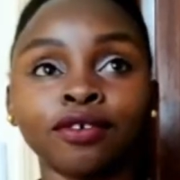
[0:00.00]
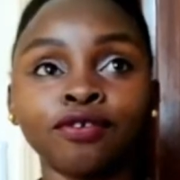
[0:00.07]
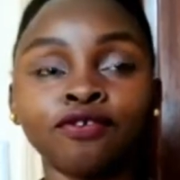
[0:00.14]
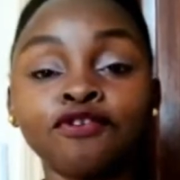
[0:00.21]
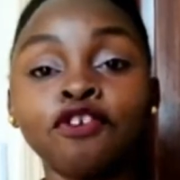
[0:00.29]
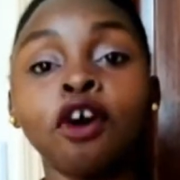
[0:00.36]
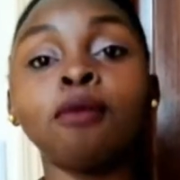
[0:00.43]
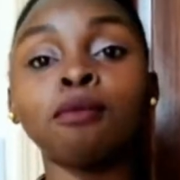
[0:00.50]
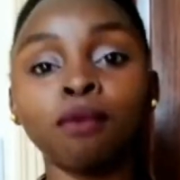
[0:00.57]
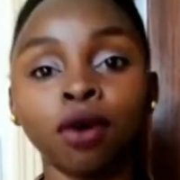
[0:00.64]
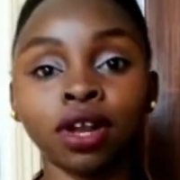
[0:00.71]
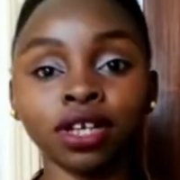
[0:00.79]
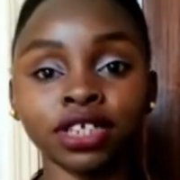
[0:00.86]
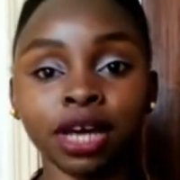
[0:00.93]

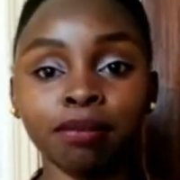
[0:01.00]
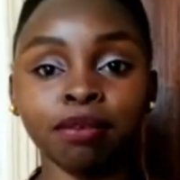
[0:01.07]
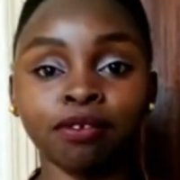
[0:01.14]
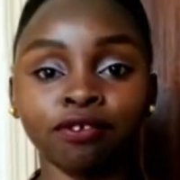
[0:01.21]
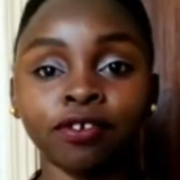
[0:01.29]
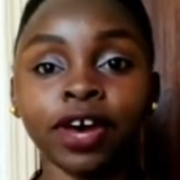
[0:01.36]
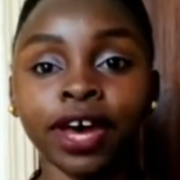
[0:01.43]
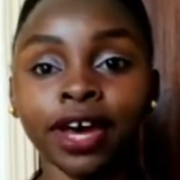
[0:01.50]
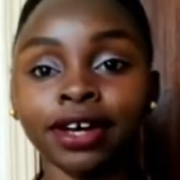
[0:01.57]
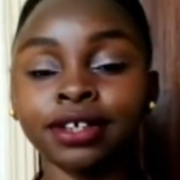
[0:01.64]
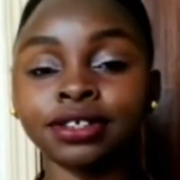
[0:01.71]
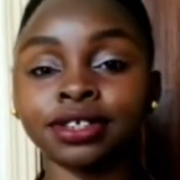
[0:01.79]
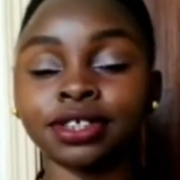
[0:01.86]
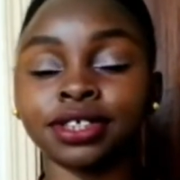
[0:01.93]
formal type of wear,
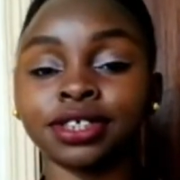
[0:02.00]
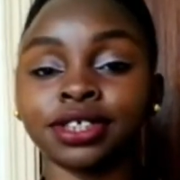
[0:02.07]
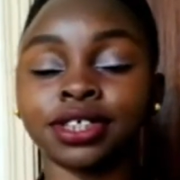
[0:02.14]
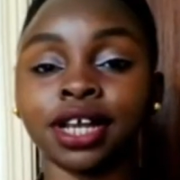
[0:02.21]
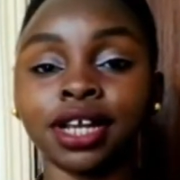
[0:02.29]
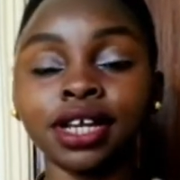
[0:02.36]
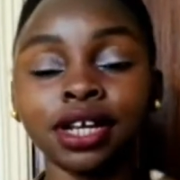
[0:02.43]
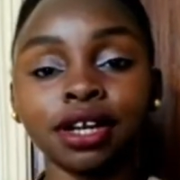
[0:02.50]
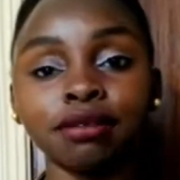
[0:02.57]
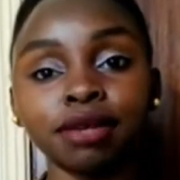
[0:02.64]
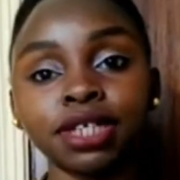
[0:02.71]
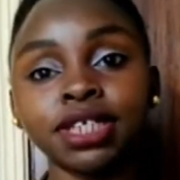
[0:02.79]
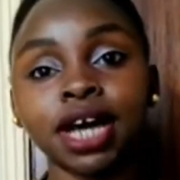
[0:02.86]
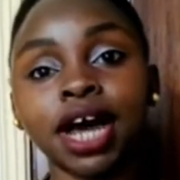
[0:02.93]
because this is a little
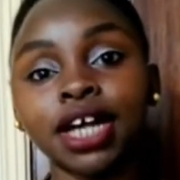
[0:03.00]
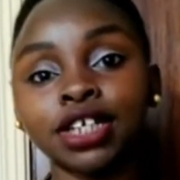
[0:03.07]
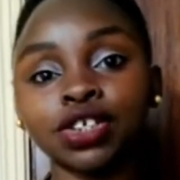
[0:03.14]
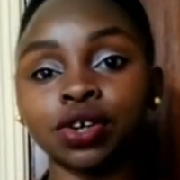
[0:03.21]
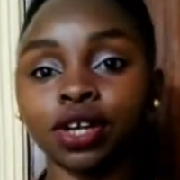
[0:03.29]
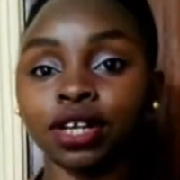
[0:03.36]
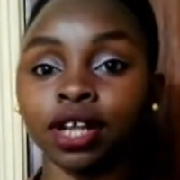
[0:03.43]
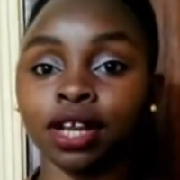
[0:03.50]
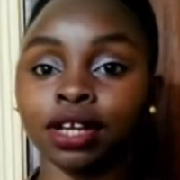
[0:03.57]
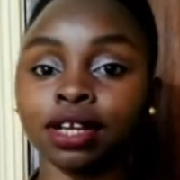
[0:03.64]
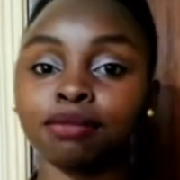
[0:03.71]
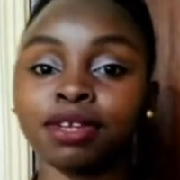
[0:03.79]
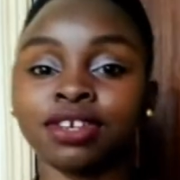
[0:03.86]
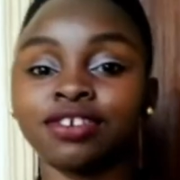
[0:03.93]
bit casual and a
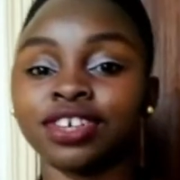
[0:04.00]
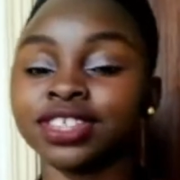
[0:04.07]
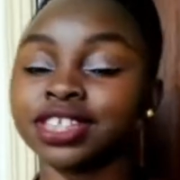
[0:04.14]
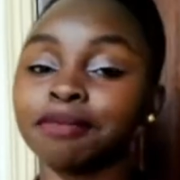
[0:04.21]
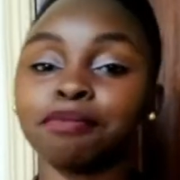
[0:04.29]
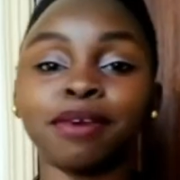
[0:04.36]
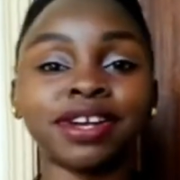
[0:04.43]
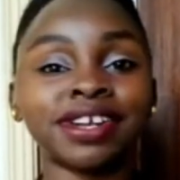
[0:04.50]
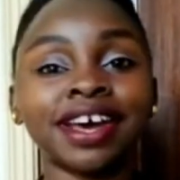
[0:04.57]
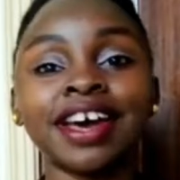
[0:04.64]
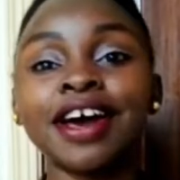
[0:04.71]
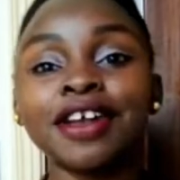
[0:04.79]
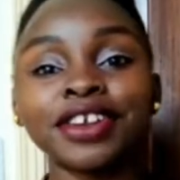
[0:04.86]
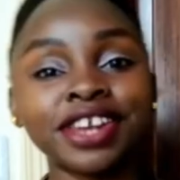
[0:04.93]
little bit dressed up. But
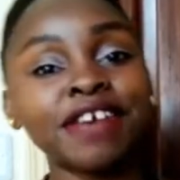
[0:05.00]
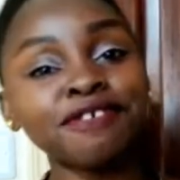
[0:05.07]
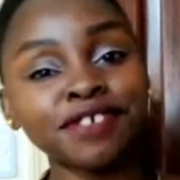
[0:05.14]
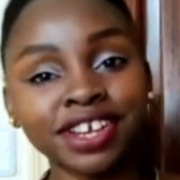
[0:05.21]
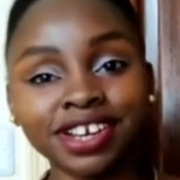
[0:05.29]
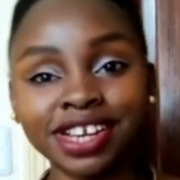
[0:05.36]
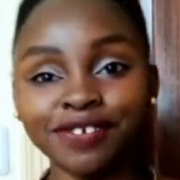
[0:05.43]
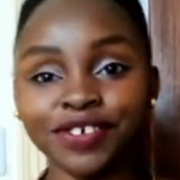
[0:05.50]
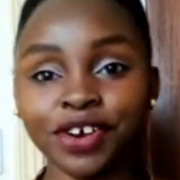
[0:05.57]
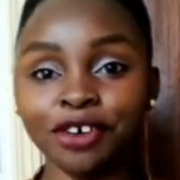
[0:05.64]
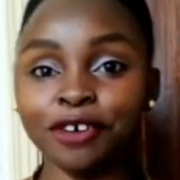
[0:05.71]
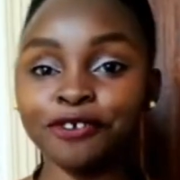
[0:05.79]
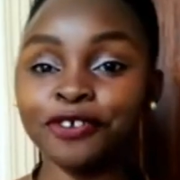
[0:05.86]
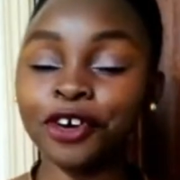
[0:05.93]
definitely if you're
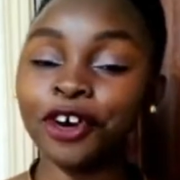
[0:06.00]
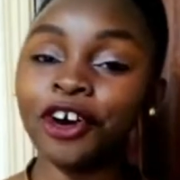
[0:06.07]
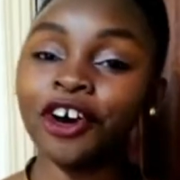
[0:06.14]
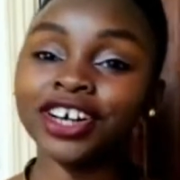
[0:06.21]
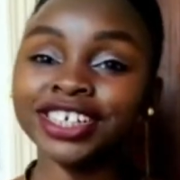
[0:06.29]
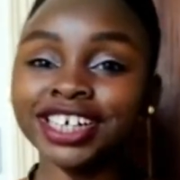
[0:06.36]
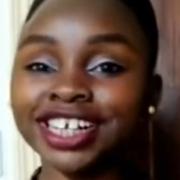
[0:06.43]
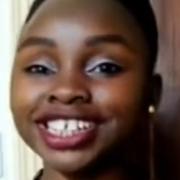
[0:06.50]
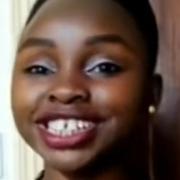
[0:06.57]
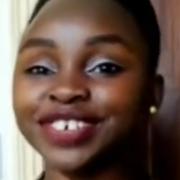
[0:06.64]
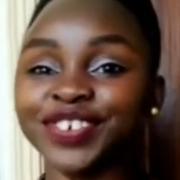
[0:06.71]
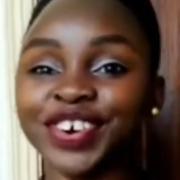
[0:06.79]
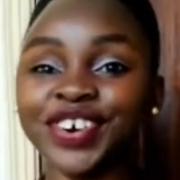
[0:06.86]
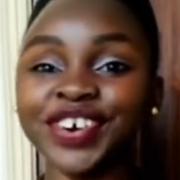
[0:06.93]
going for cocktails,
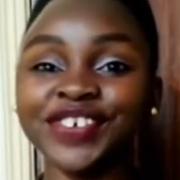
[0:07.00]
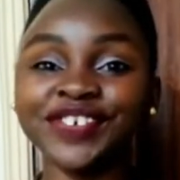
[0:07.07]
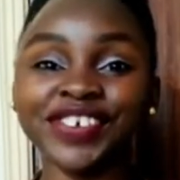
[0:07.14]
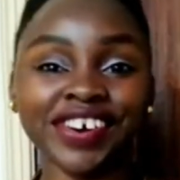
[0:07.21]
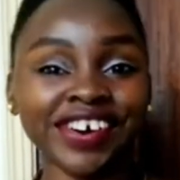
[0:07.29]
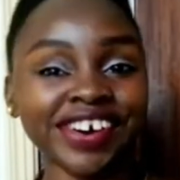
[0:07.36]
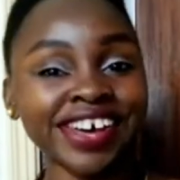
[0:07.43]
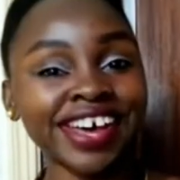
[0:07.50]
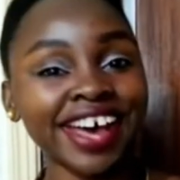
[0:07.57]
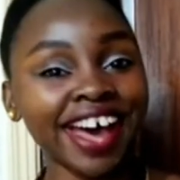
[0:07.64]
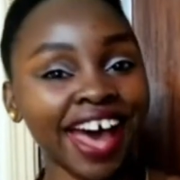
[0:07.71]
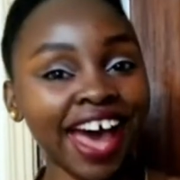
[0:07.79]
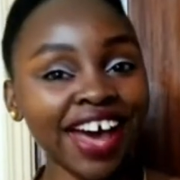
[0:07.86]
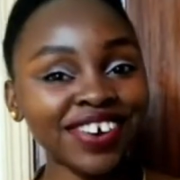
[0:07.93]
if you're going for
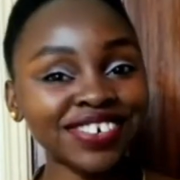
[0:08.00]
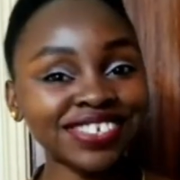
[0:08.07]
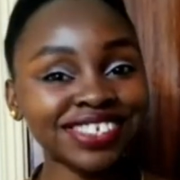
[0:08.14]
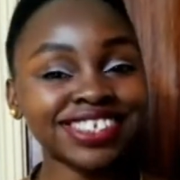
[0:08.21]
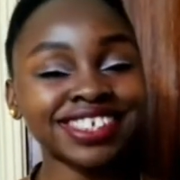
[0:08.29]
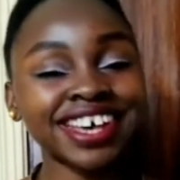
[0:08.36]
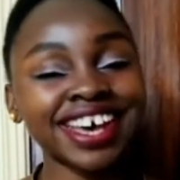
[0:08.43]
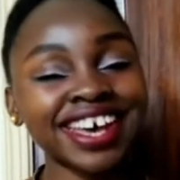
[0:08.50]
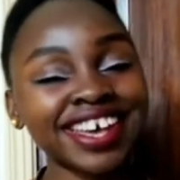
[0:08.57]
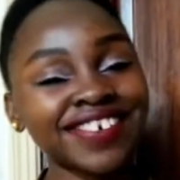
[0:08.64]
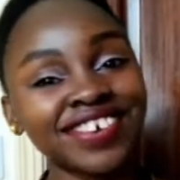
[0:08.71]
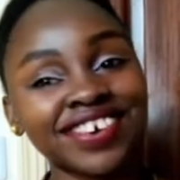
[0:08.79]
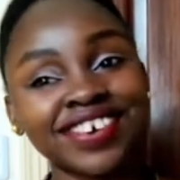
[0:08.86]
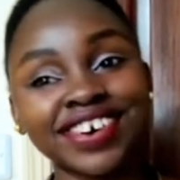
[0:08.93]
outs,
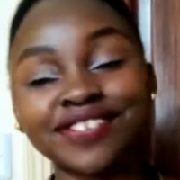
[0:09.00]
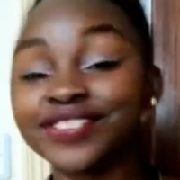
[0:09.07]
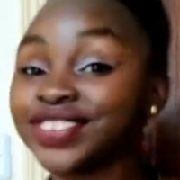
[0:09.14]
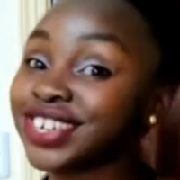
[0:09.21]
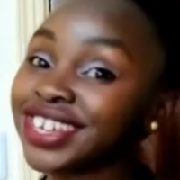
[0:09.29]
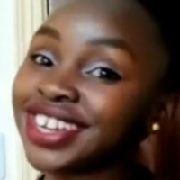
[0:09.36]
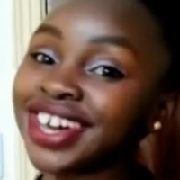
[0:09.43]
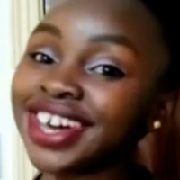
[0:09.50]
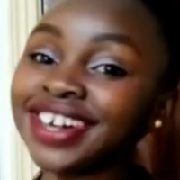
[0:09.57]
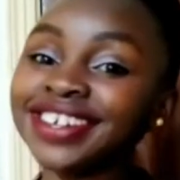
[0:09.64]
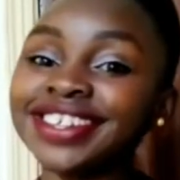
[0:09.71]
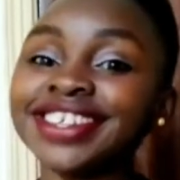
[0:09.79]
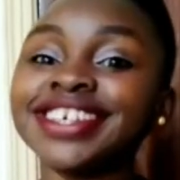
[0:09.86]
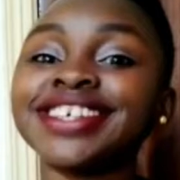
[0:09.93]
if you're going for dinner,
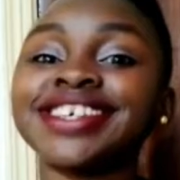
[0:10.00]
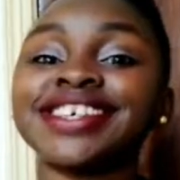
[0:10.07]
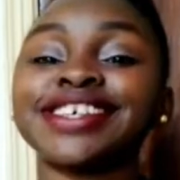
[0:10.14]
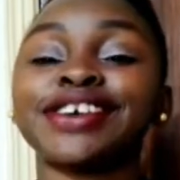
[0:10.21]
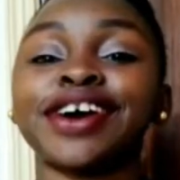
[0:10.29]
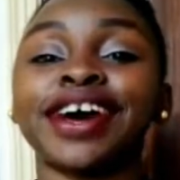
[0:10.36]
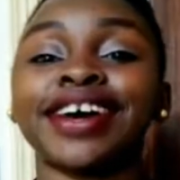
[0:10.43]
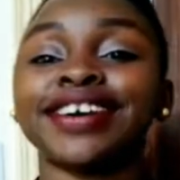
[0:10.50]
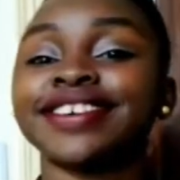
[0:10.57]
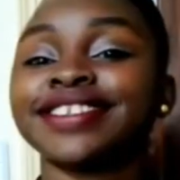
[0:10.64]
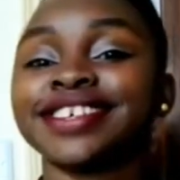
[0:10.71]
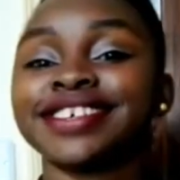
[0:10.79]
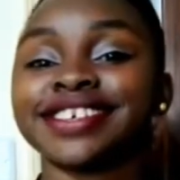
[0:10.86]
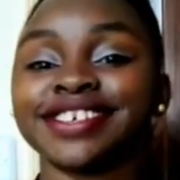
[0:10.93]
this is
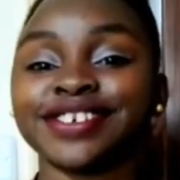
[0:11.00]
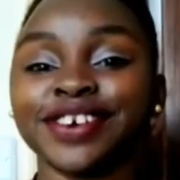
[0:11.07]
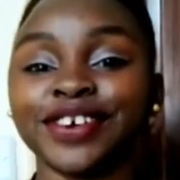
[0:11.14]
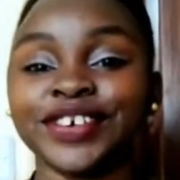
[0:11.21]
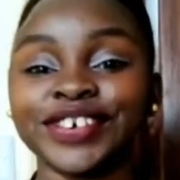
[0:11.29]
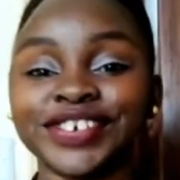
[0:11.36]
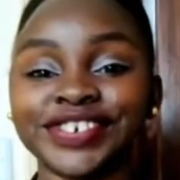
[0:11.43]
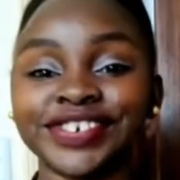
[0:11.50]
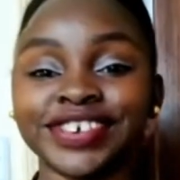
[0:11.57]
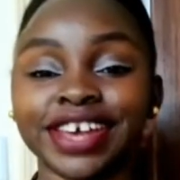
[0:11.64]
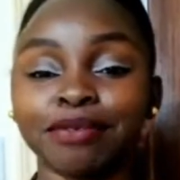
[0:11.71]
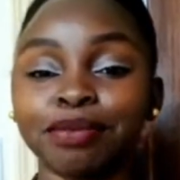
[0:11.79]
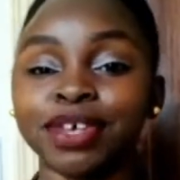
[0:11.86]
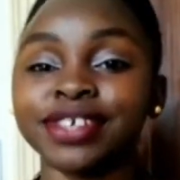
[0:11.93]
your go-to
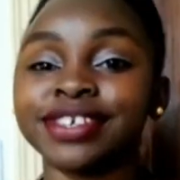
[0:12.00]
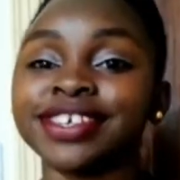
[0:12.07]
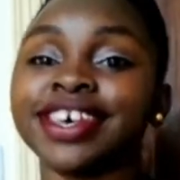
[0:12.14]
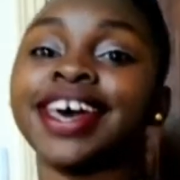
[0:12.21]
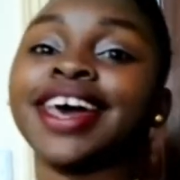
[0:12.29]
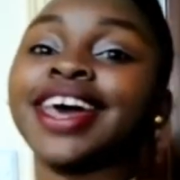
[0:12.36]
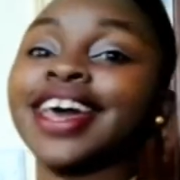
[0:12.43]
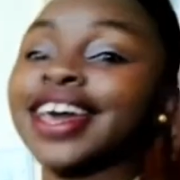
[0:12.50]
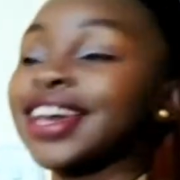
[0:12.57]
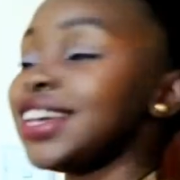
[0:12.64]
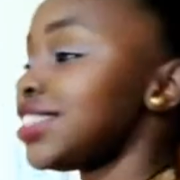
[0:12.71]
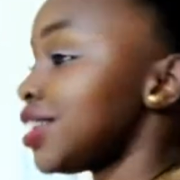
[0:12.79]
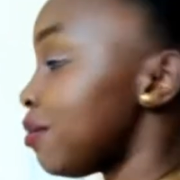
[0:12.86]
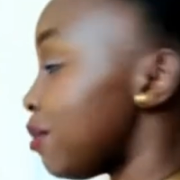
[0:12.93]
neck piece. It's